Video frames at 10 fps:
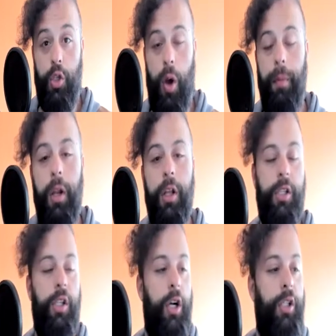So I'm going to
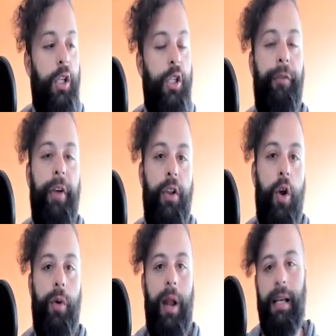discuss something
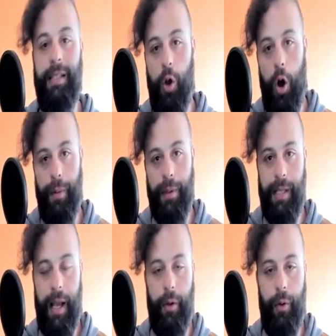known as the carbon
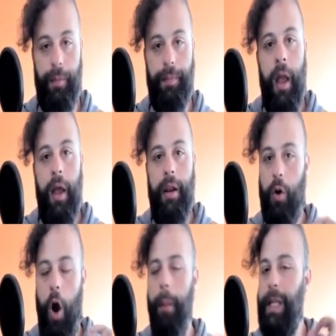cycle. Now,
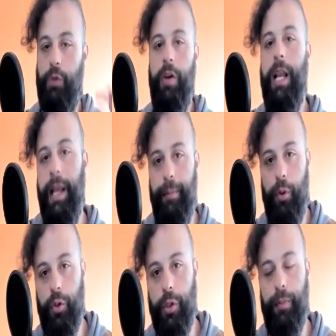carbon is really
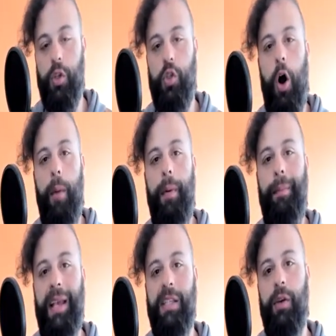important because carbon
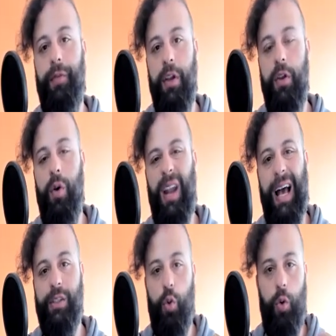makes something known
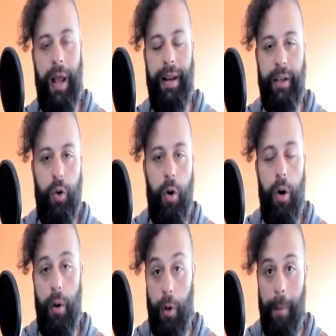as organic
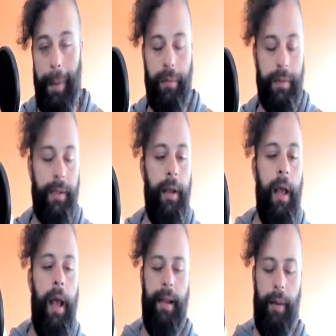compounds.
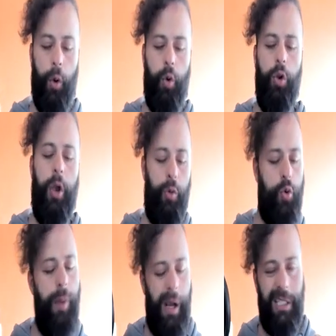Now, I'm not going to go
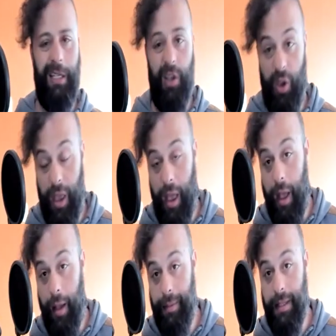too much into
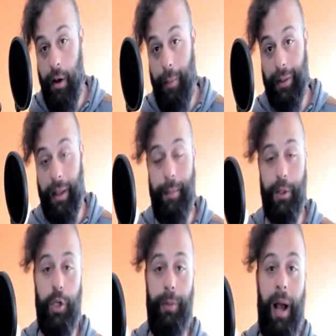detail about the
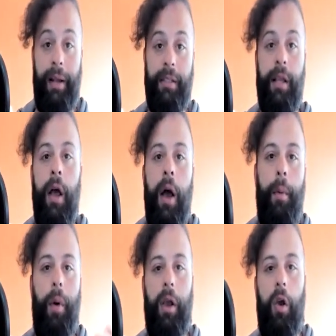chemistry behind this, but when